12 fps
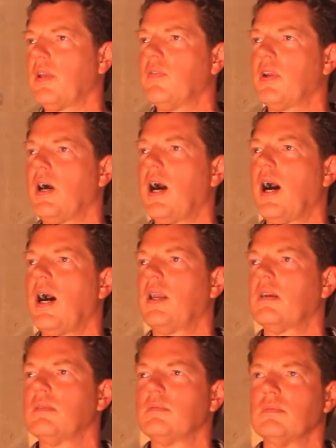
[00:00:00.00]
Even
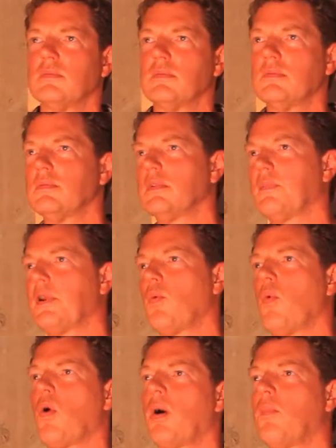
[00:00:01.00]
a
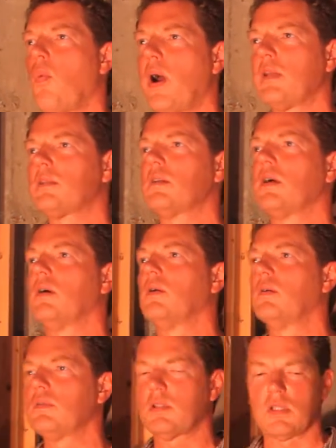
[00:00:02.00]
warm, wet
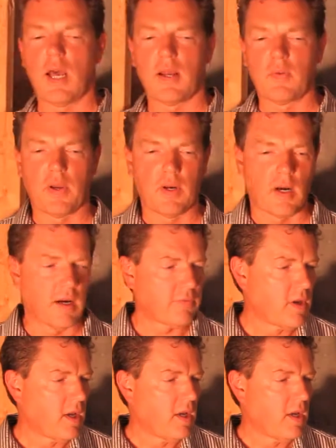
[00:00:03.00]
snow, slide right off.